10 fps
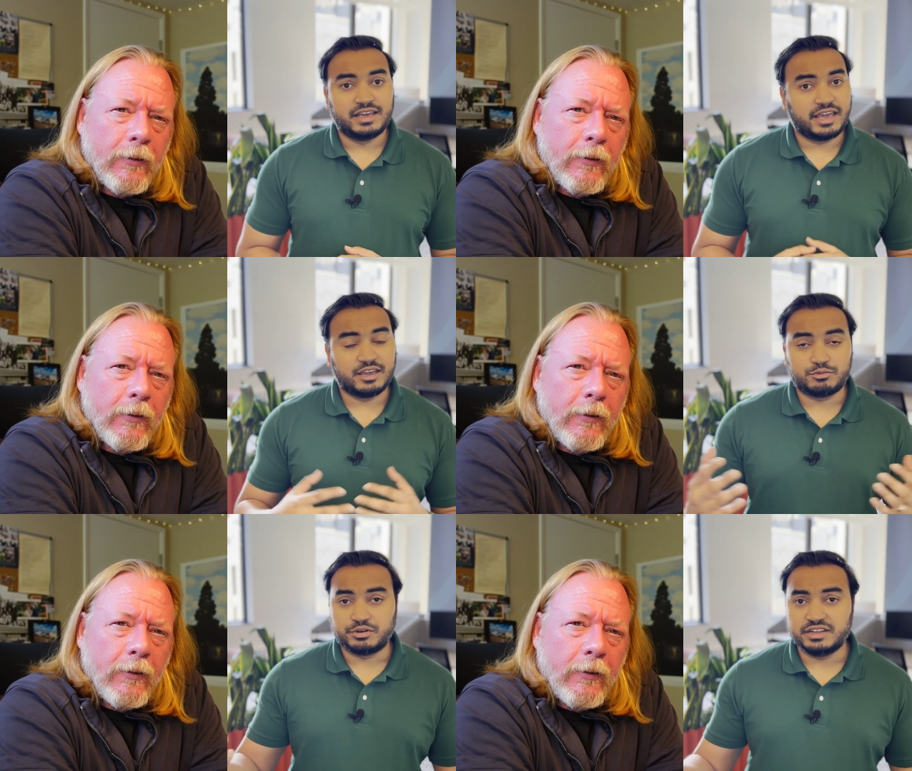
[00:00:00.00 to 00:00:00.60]
Speaker 1: It
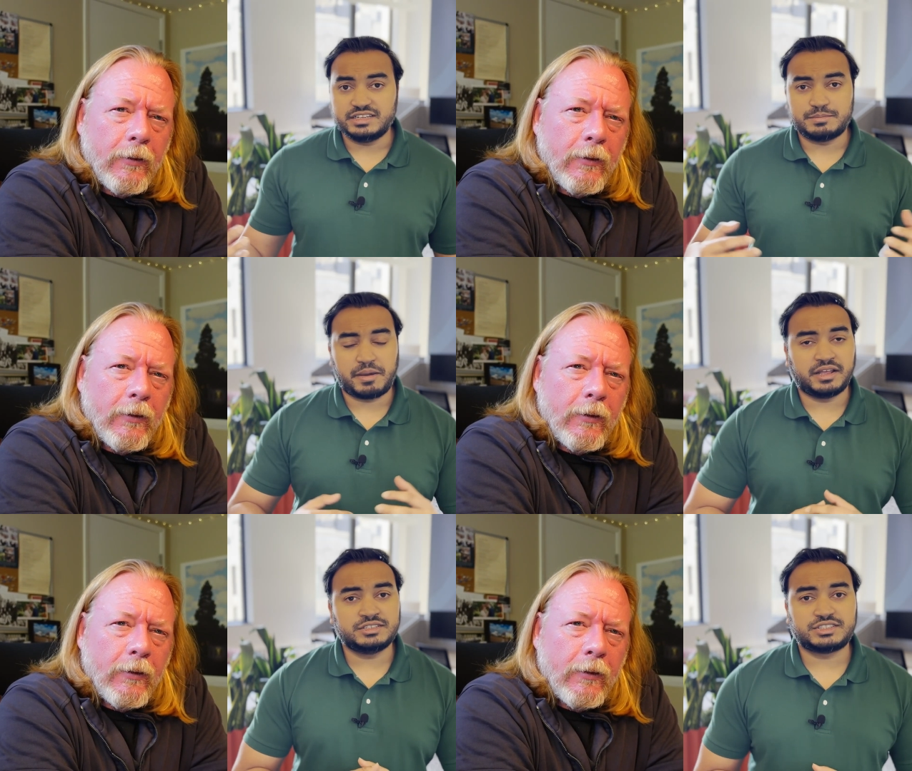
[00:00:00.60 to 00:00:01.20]
really
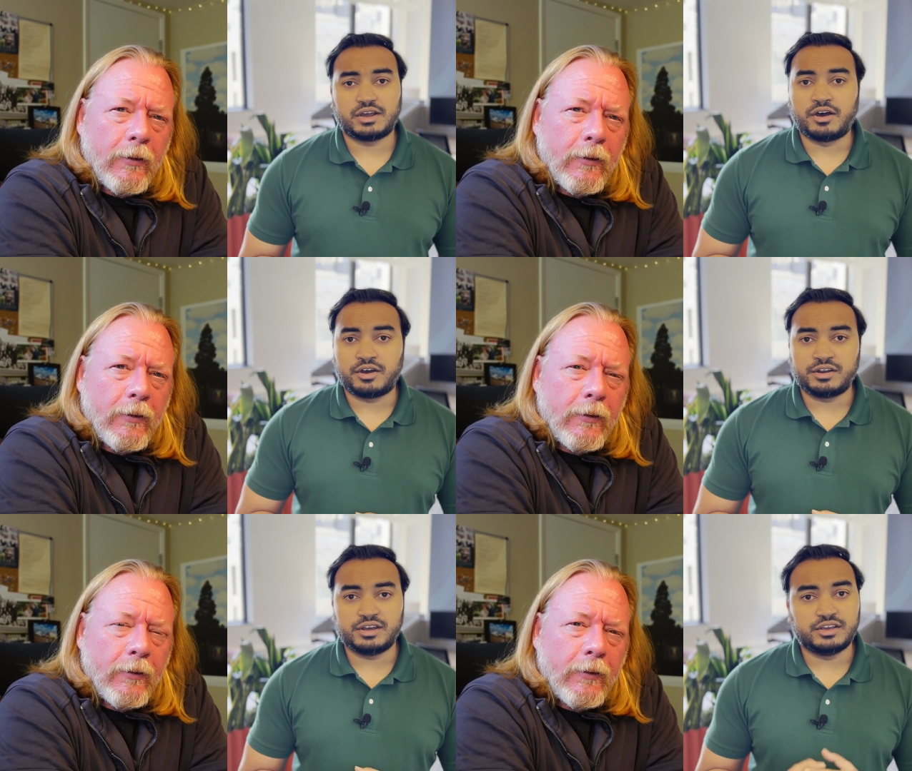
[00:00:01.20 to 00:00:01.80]
depends
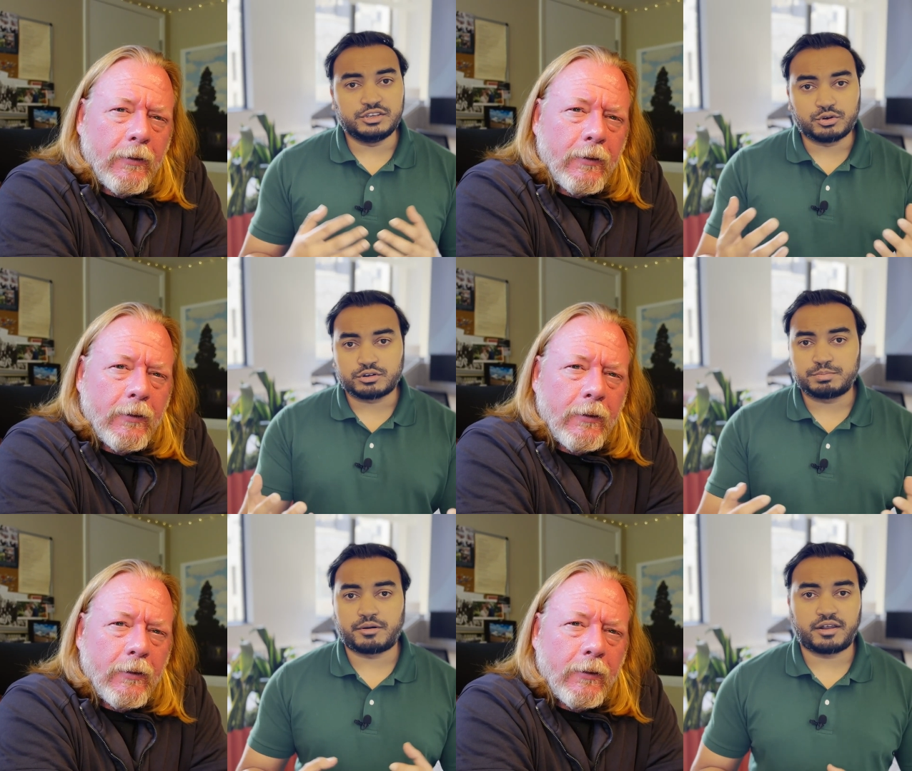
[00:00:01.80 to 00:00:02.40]
on your
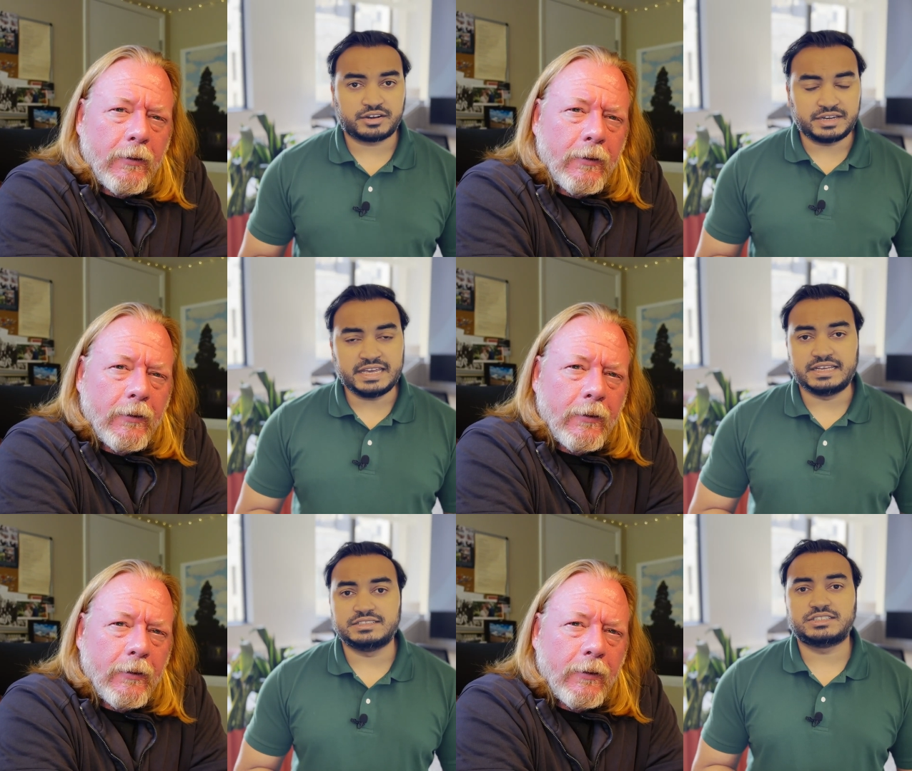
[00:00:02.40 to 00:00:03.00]
product
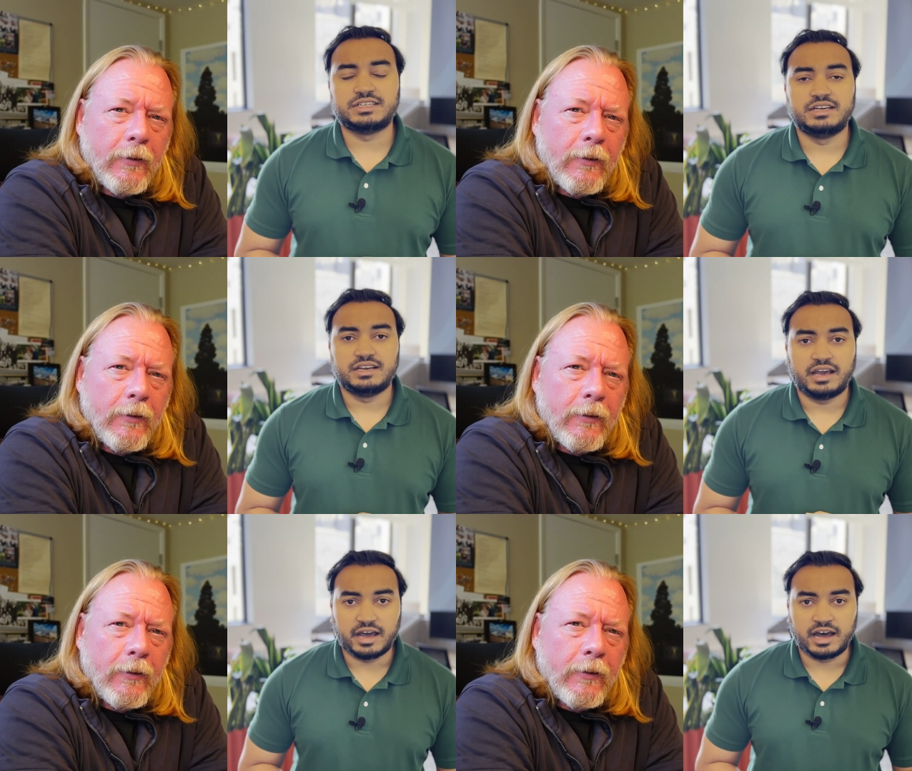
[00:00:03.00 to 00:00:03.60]
needs.
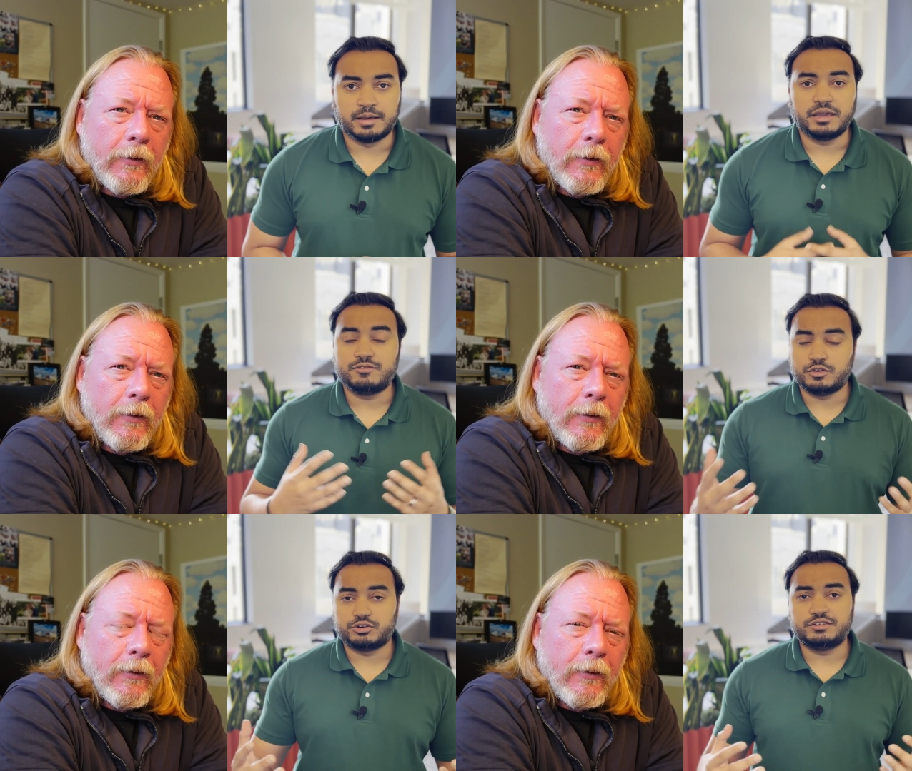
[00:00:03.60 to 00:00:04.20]
If
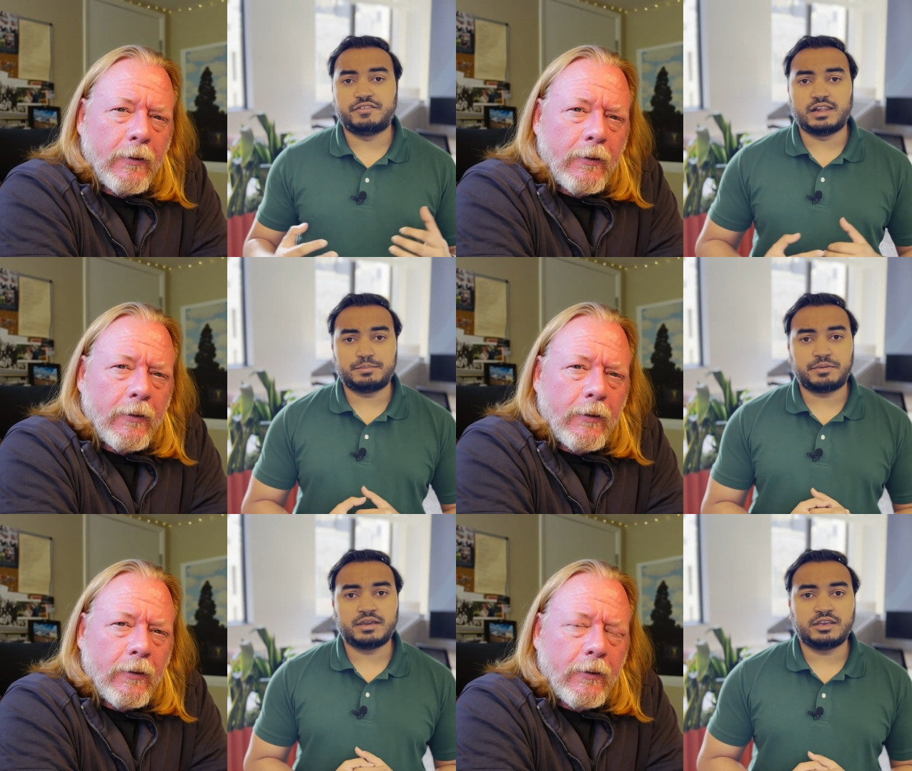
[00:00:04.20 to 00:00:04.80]
you're
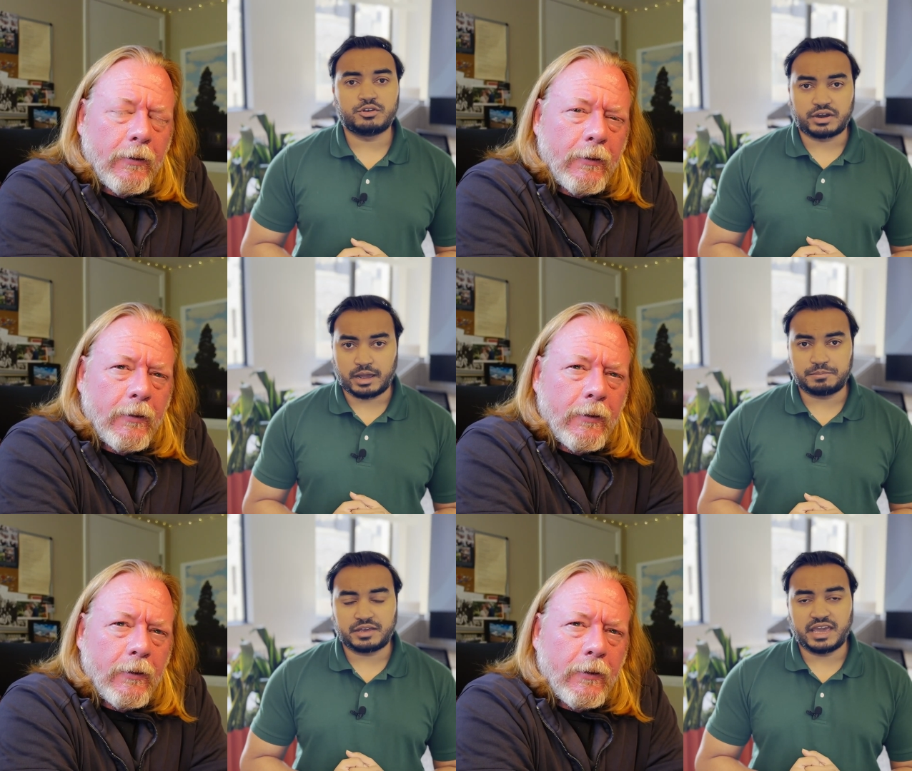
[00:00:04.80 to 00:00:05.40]
developing your
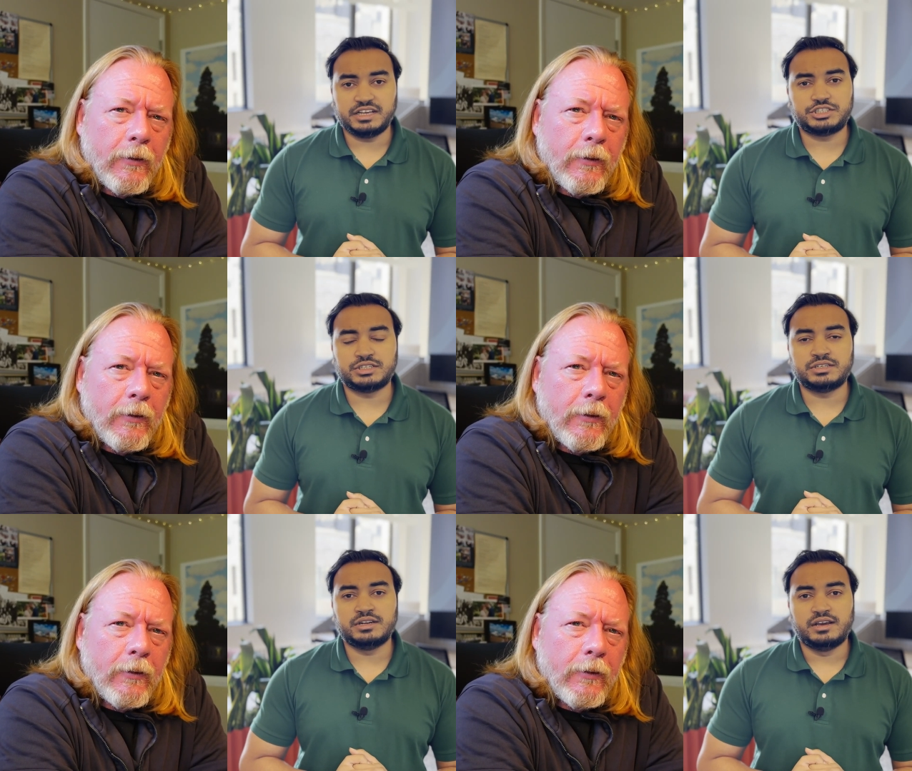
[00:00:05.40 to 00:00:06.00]

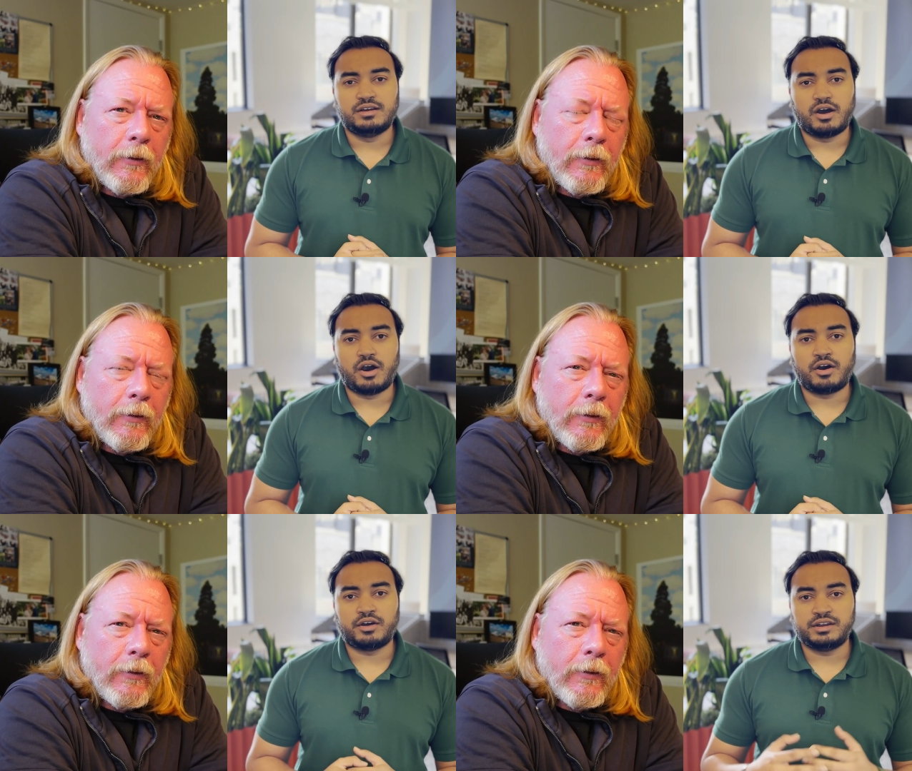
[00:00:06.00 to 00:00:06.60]
application
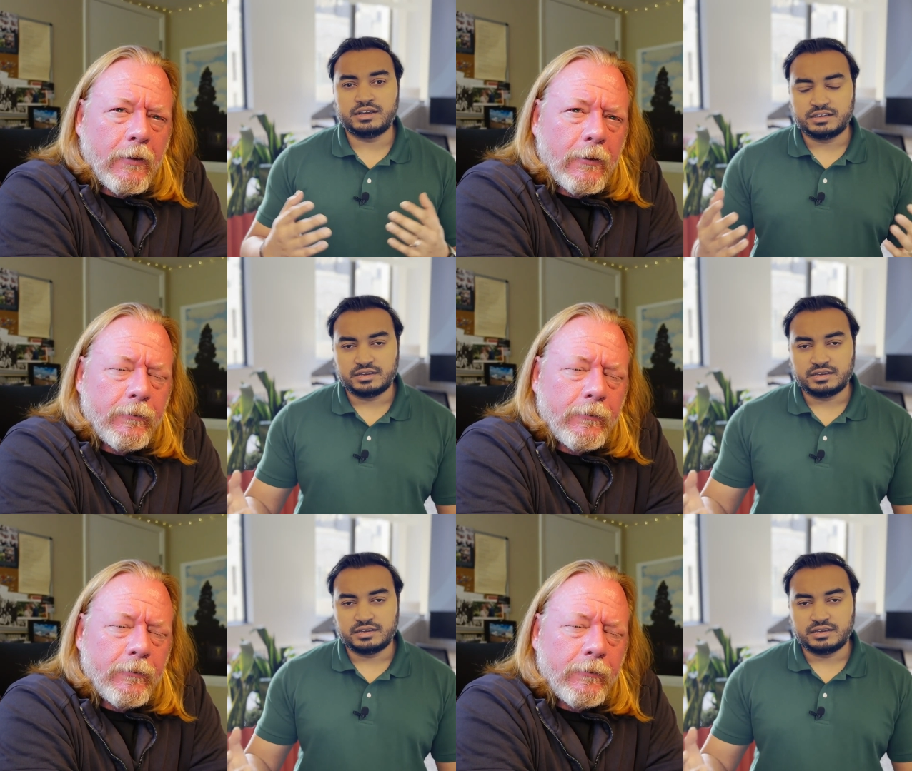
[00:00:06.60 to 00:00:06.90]
on